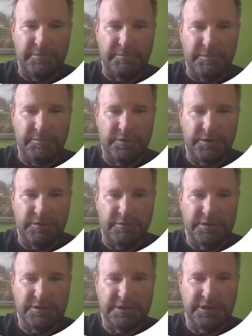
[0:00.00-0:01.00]
Remember,
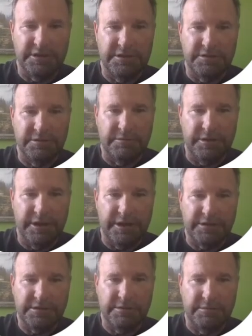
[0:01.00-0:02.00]
across is your
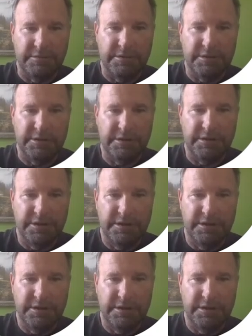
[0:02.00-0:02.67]
x coordinate,